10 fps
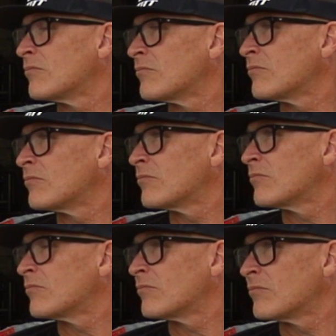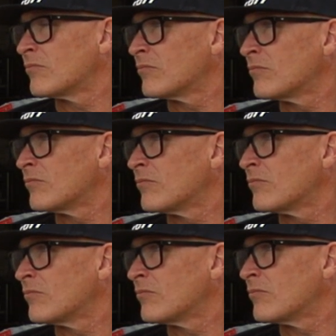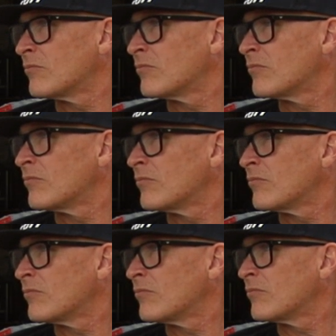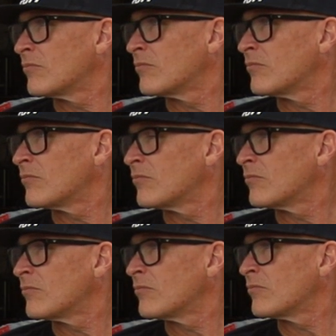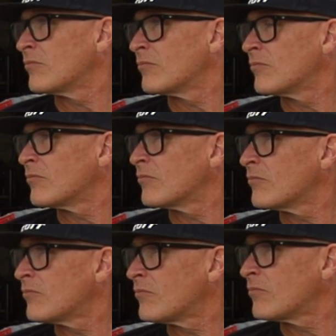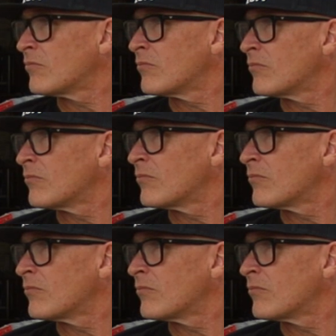(not speaking)